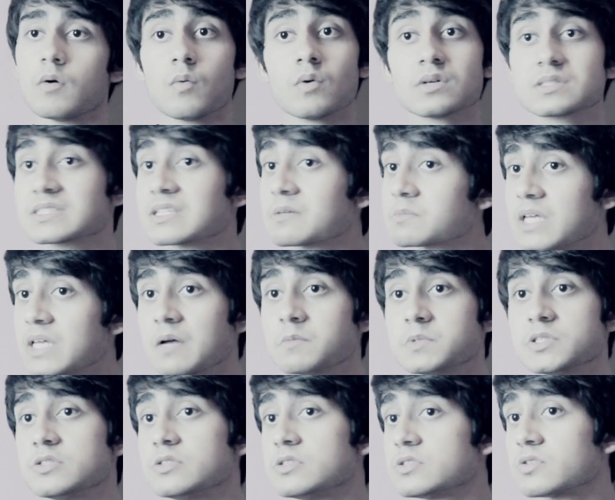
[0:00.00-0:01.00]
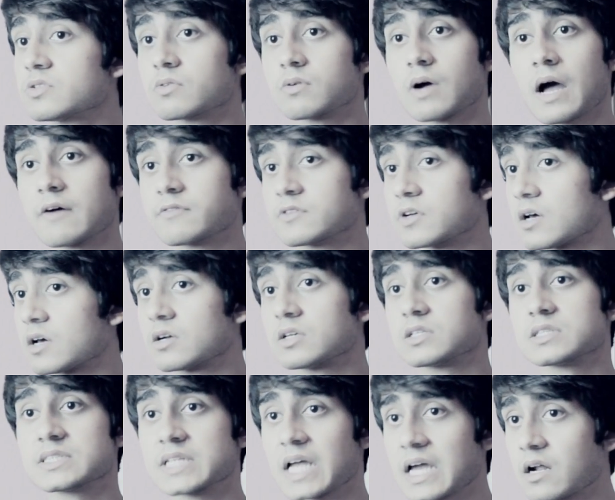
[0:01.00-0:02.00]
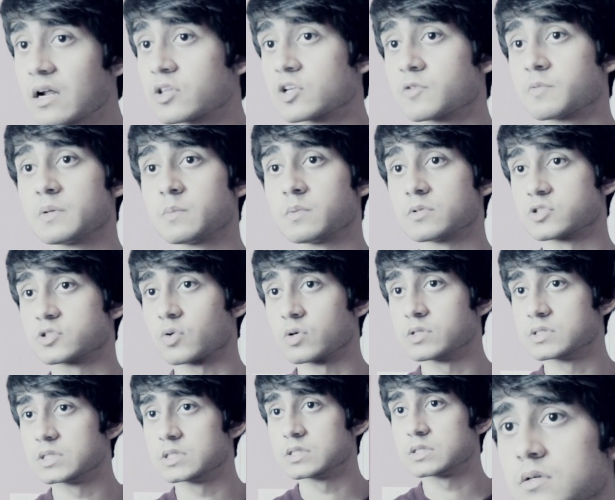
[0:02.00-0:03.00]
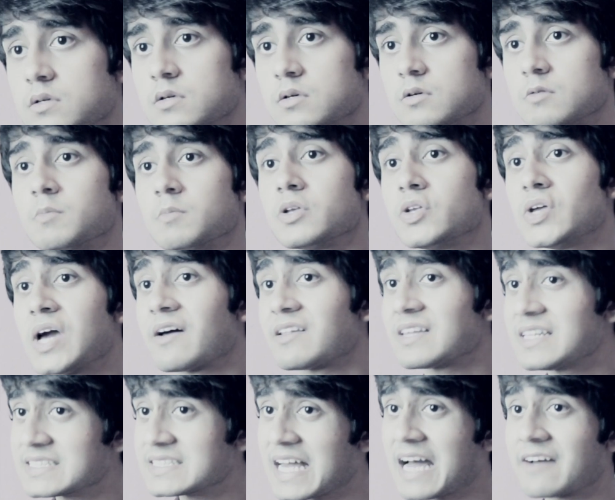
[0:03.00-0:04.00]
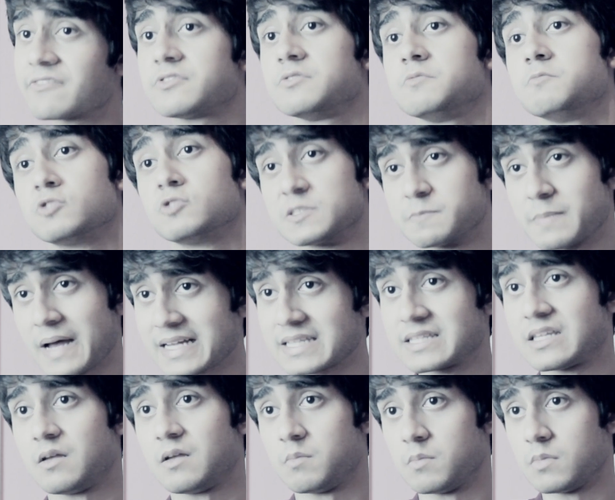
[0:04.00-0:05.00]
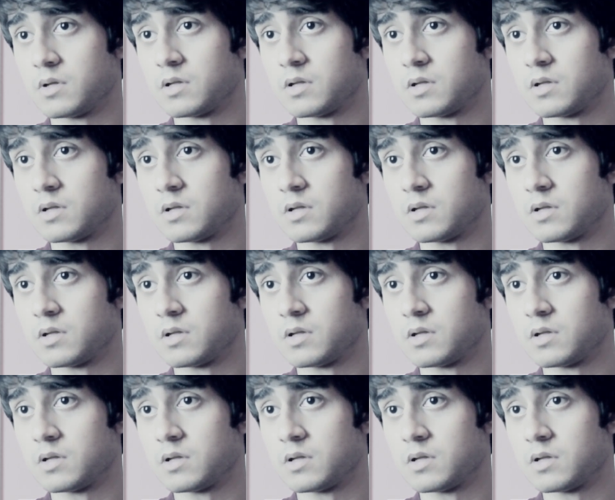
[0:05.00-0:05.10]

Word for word: Well, sometimes you just don't have to understand other people's choices. But yeah, at least have to respect them.